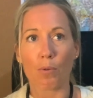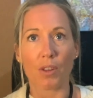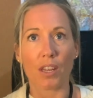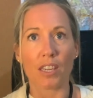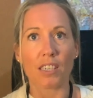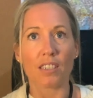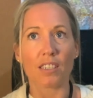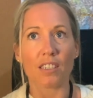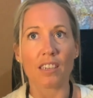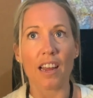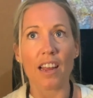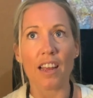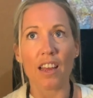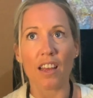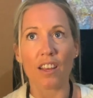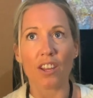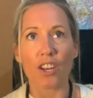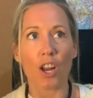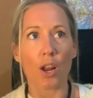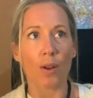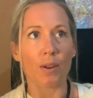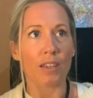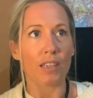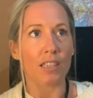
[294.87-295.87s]
They say it,
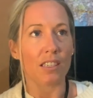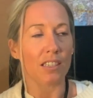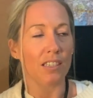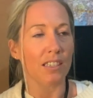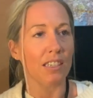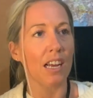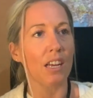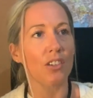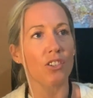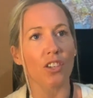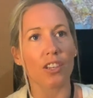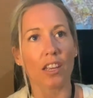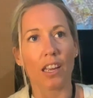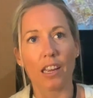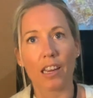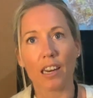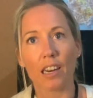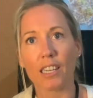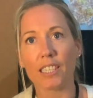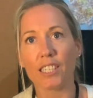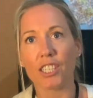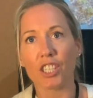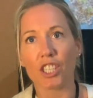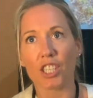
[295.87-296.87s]
it sounds like a
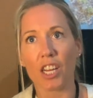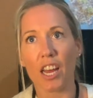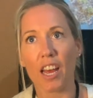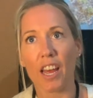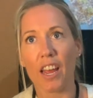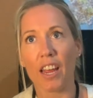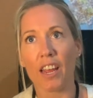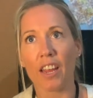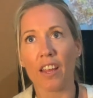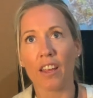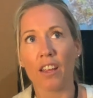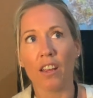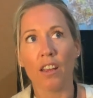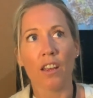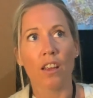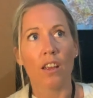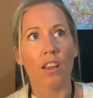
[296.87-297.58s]
cliche,